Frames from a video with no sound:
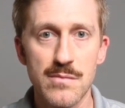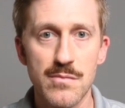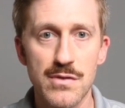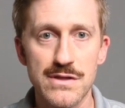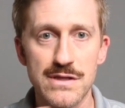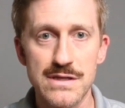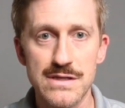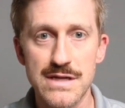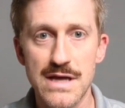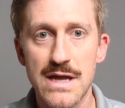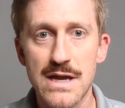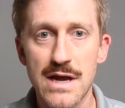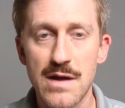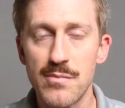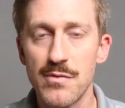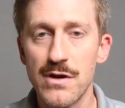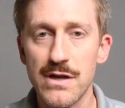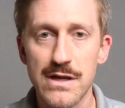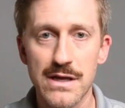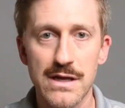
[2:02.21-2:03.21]
But the net
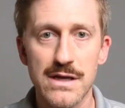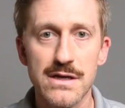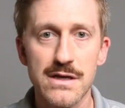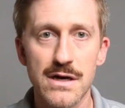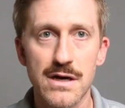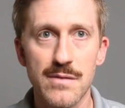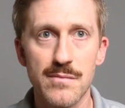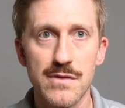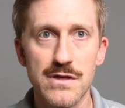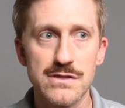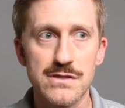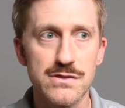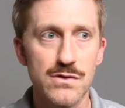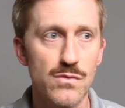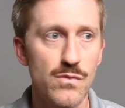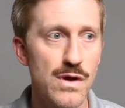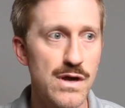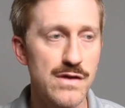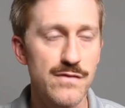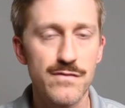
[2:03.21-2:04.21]
operating income is a
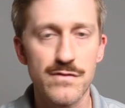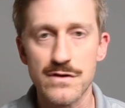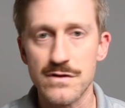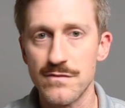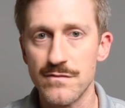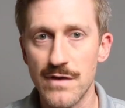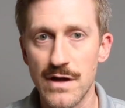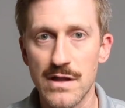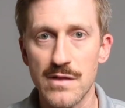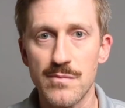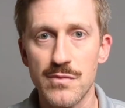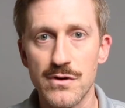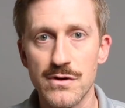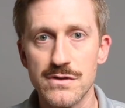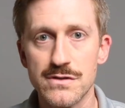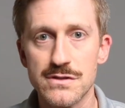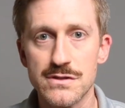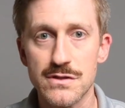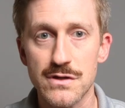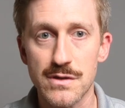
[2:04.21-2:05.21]
way for
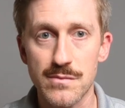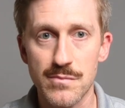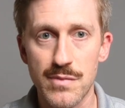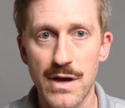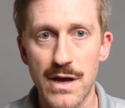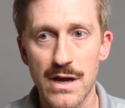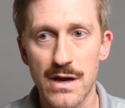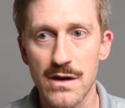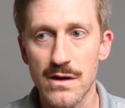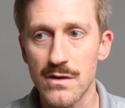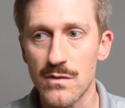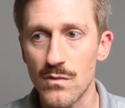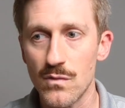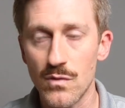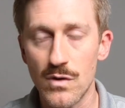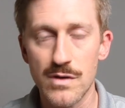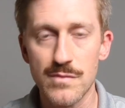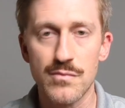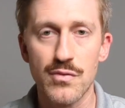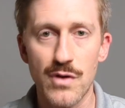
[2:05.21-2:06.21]
developers to compare
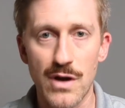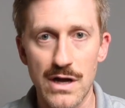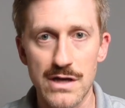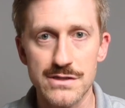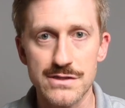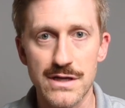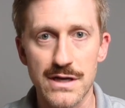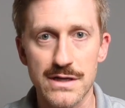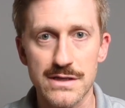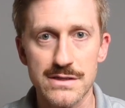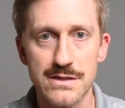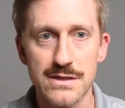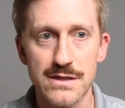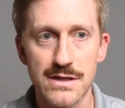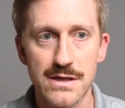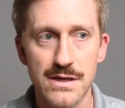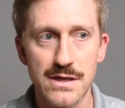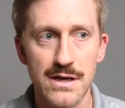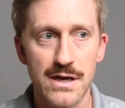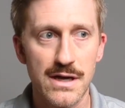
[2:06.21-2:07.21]
one project
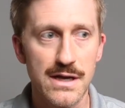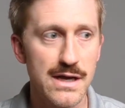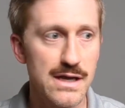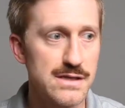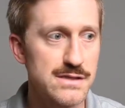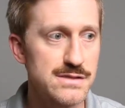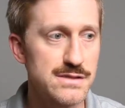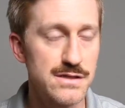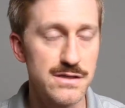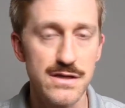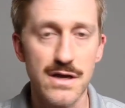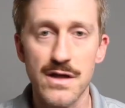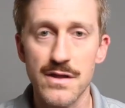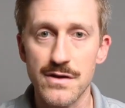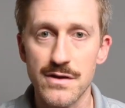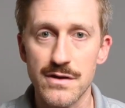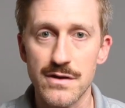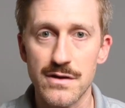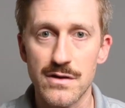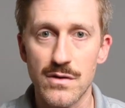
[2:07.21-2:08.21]
against
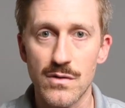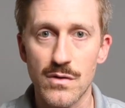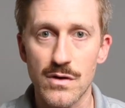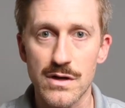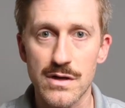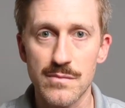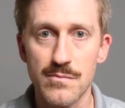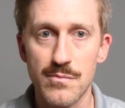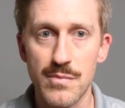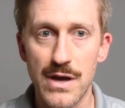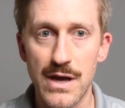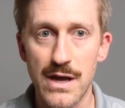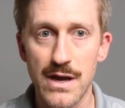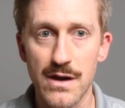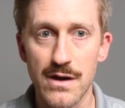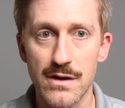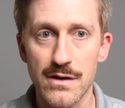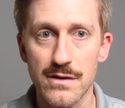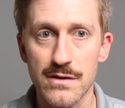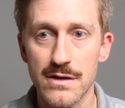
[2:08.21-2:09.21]
another, or
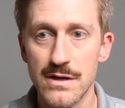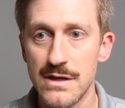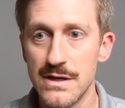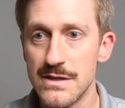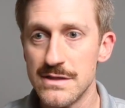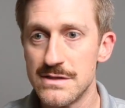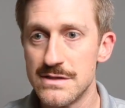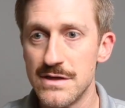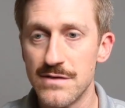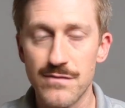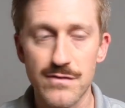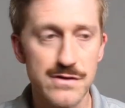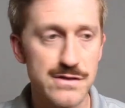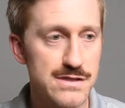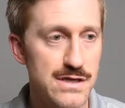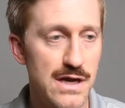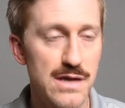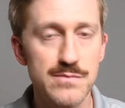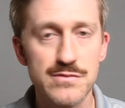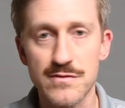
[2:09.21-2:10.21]
compare
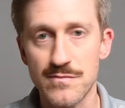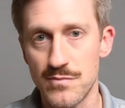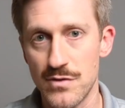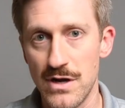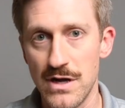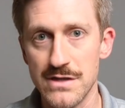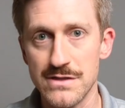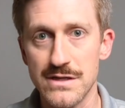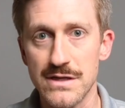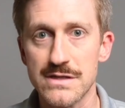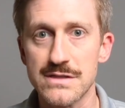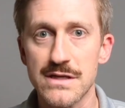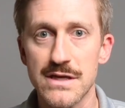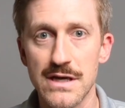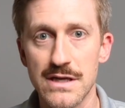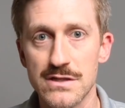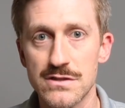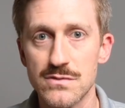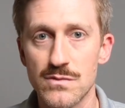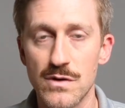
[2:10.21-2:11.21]
different types of projects
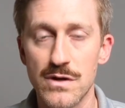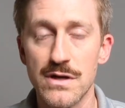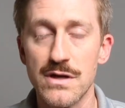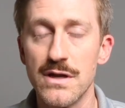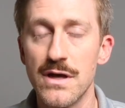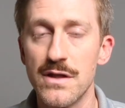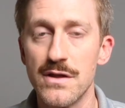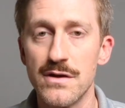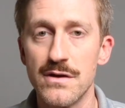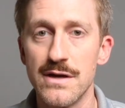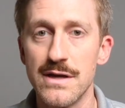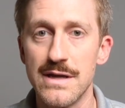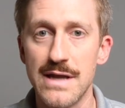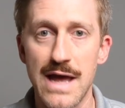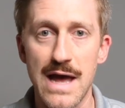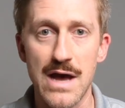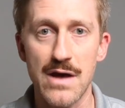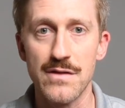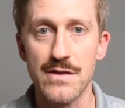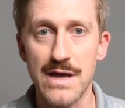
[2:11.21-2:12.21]
against one another,
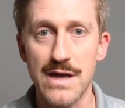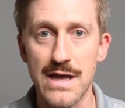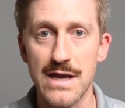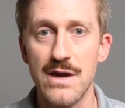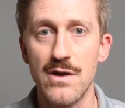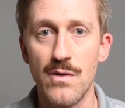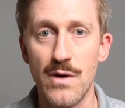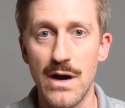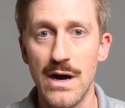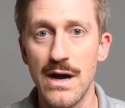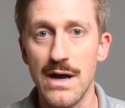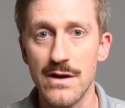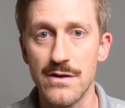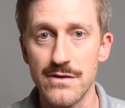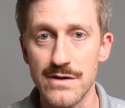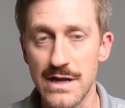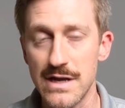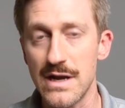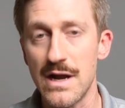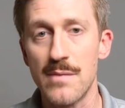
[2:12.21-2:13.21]
and how the NOI,
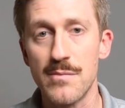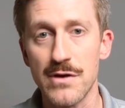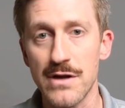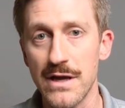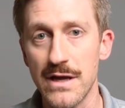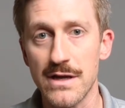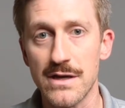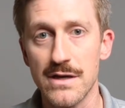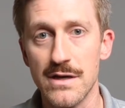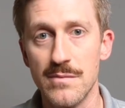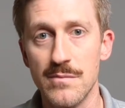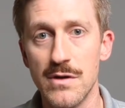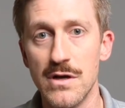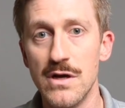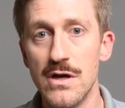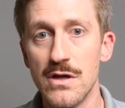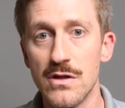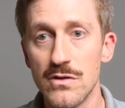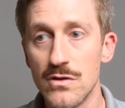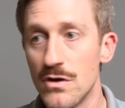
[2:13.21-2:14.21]
or net operating income,
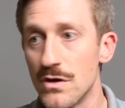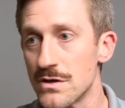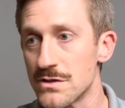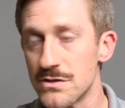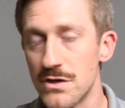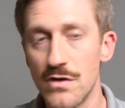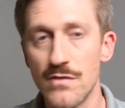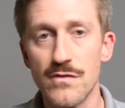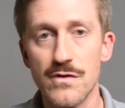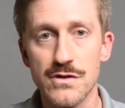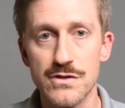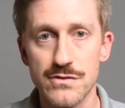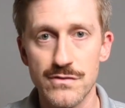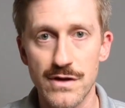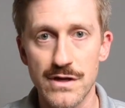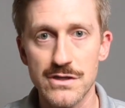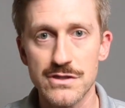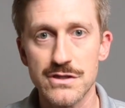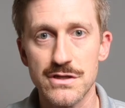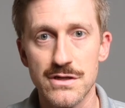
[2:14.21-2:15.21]
looks over a
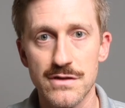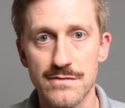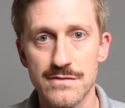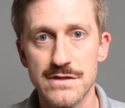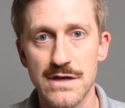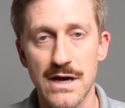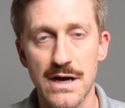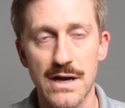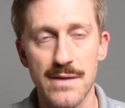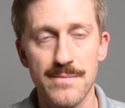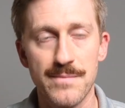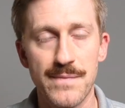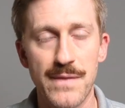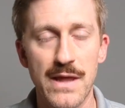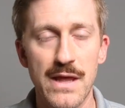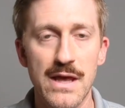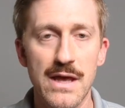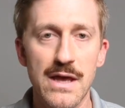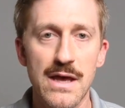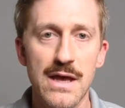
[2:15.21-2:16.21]
duration of time.
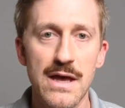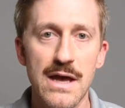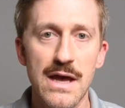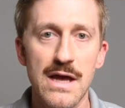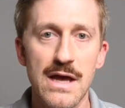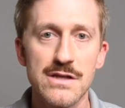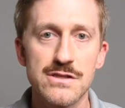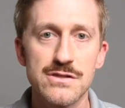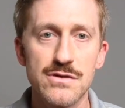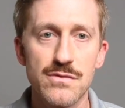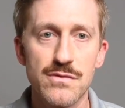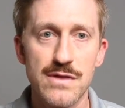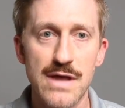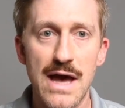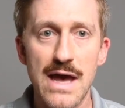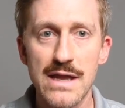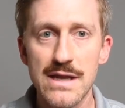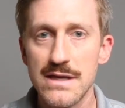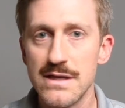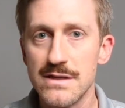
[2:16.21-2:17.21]
And so
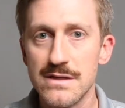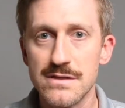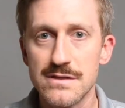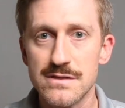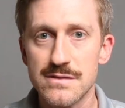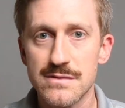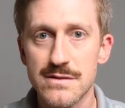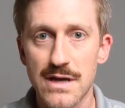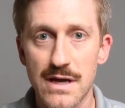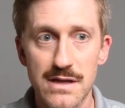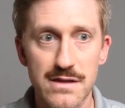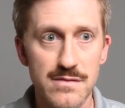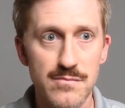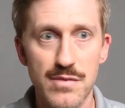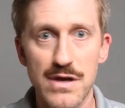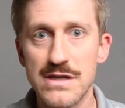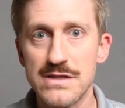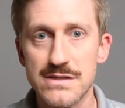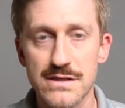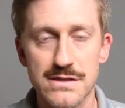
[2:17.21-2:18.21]
that is kind of the
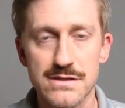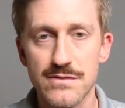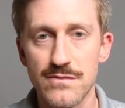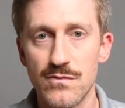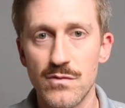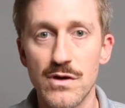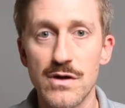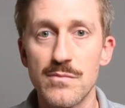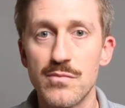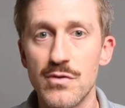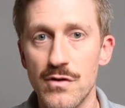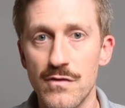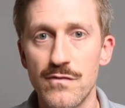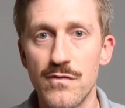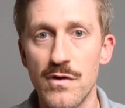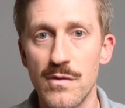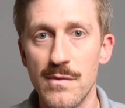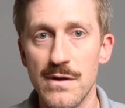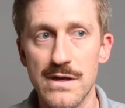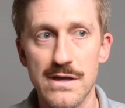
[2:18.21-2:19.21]
basics of what a pro
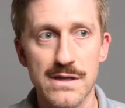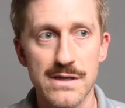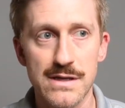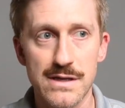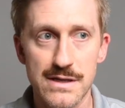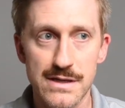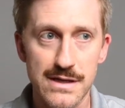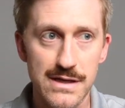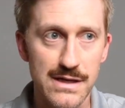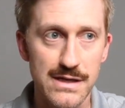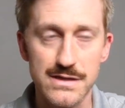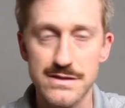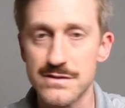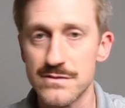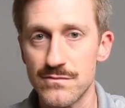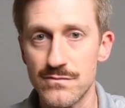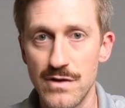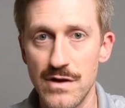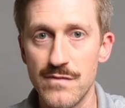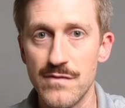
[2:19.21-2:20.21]
forma is. Again,
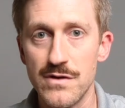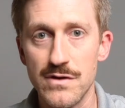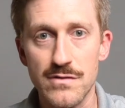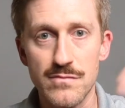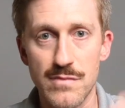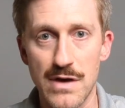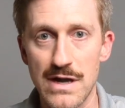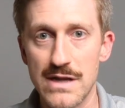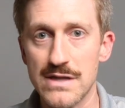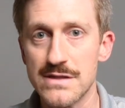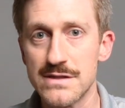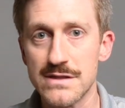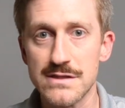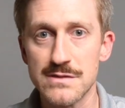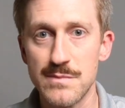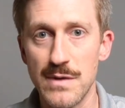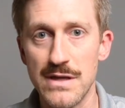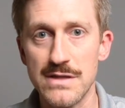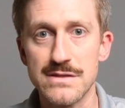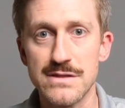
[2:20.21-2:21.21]
it's revenue minus
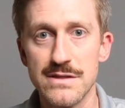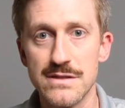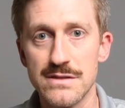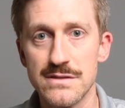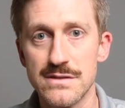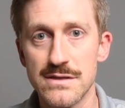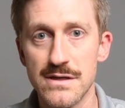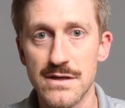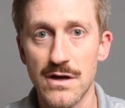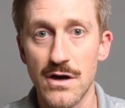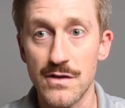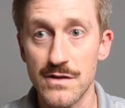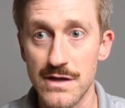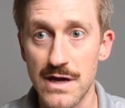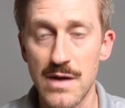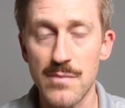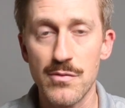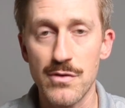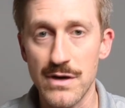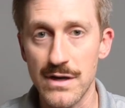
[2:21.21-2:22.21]
expenses on the
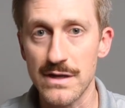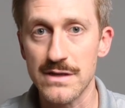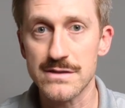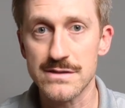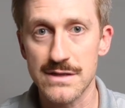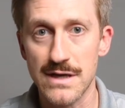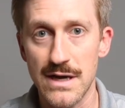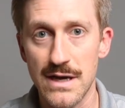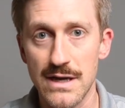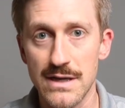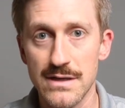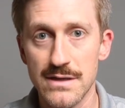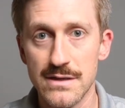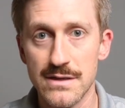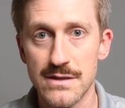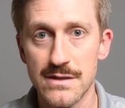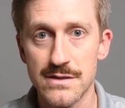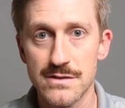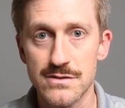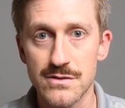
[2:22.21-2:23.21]
operating side.
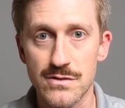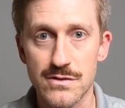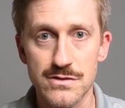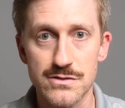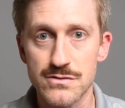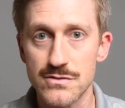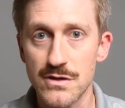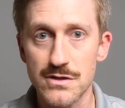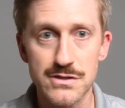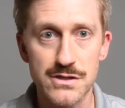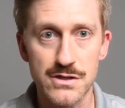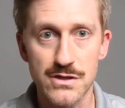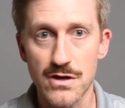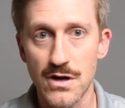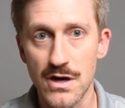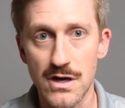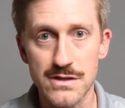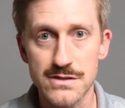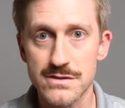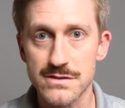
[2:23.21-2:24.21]
So construction
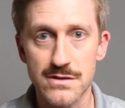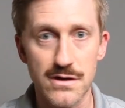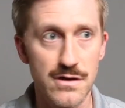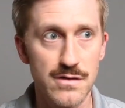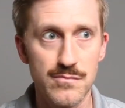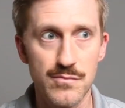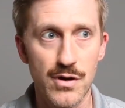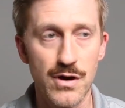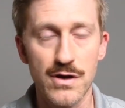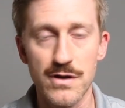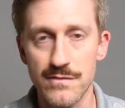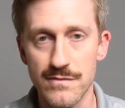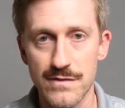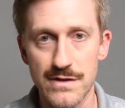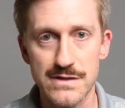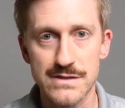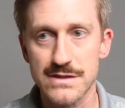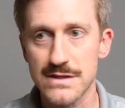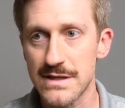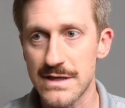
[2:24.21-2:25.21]
costs aren't part of
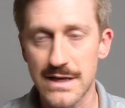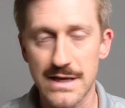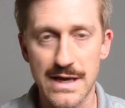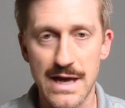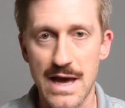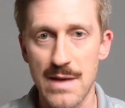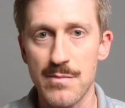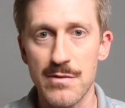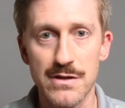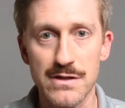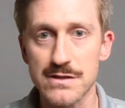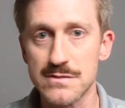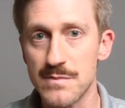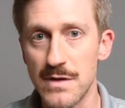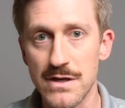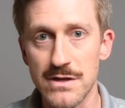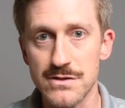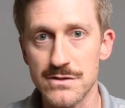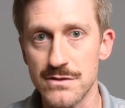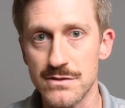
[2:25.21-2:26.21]
this. Capital
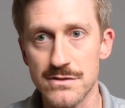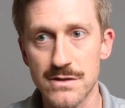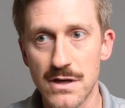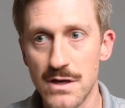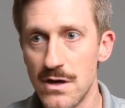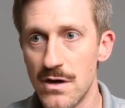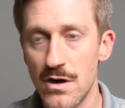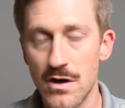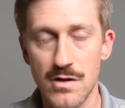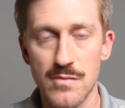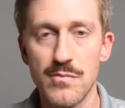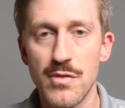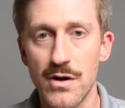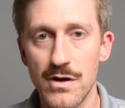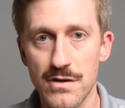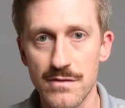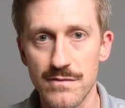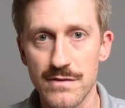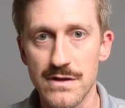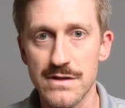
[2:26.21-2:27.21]
expenditures aren't
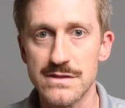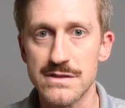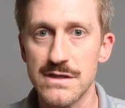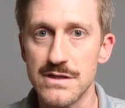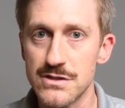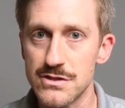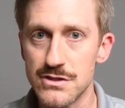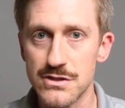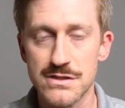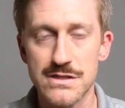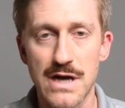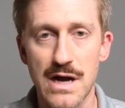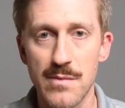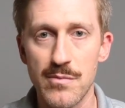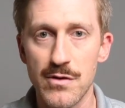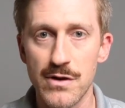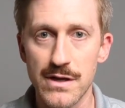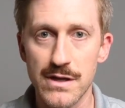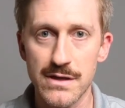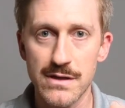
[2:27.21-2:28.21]
part of this. It's just
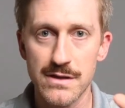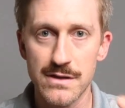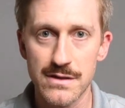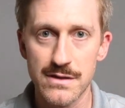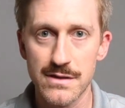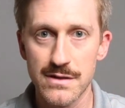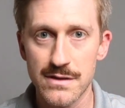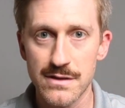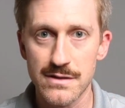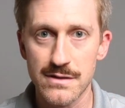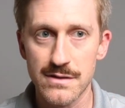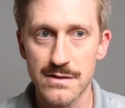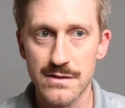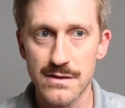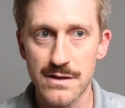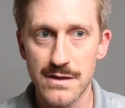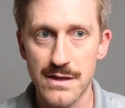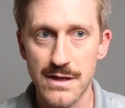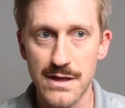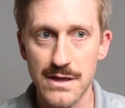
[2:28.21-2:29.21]
operating
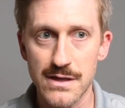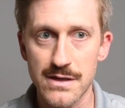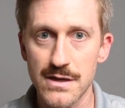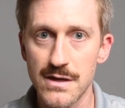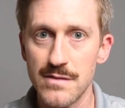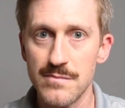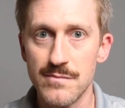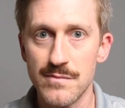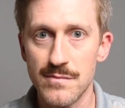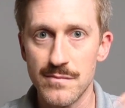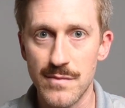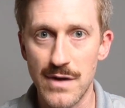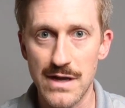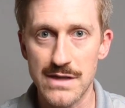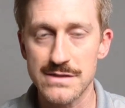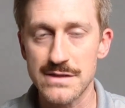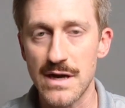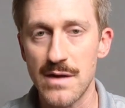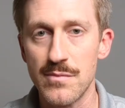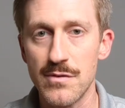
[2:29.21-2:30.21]
income
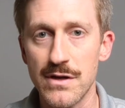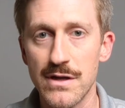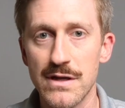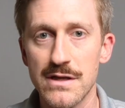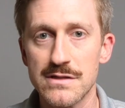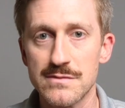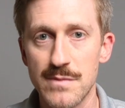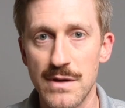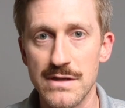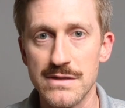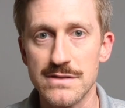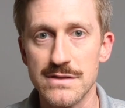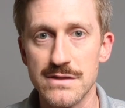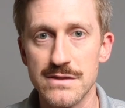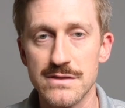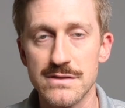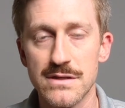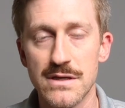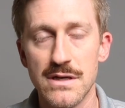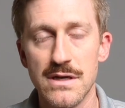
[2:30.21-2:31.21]
minus operating
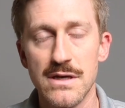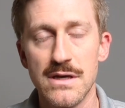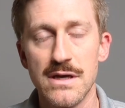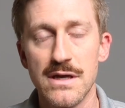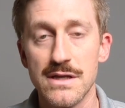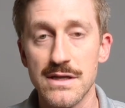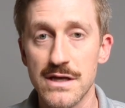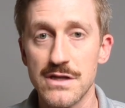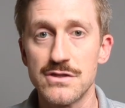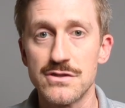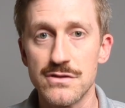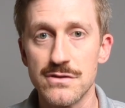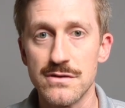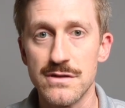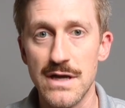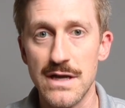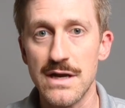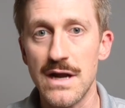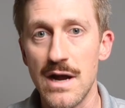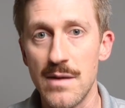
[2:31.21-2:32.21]
expenses, and get your
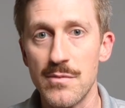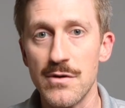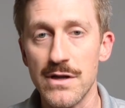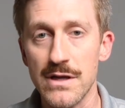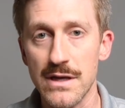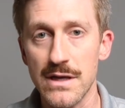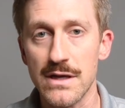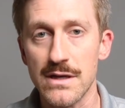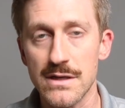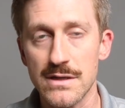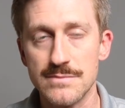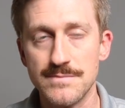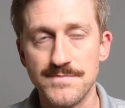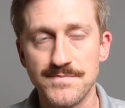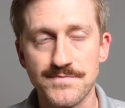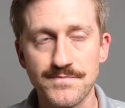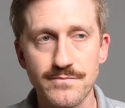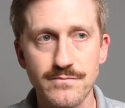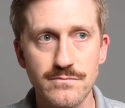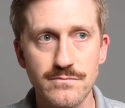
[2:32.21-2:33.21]
net operating income.